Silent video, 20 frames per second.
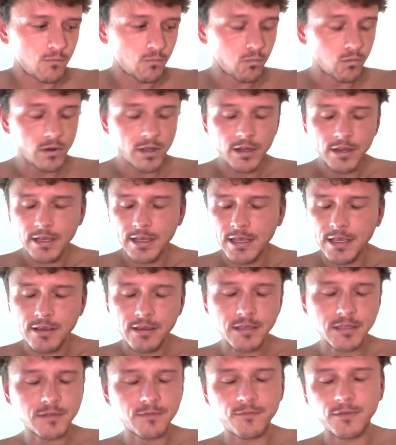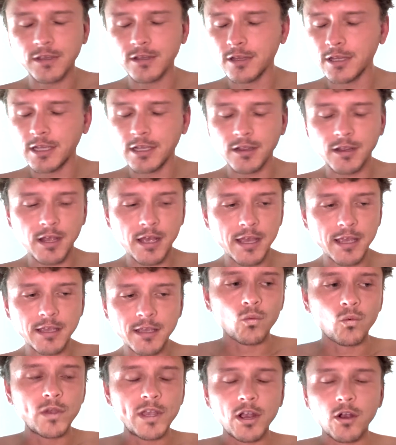really is feeling like
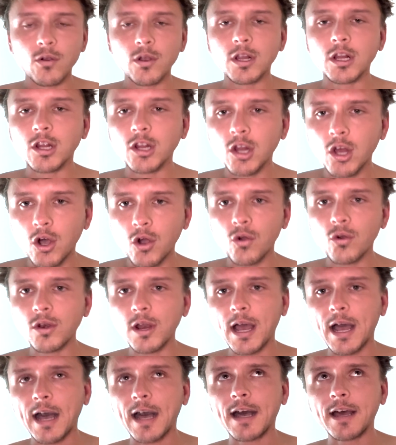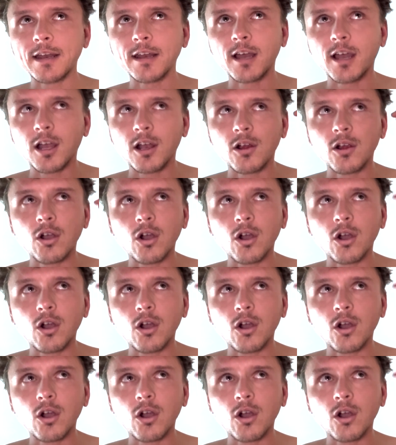we are alone on our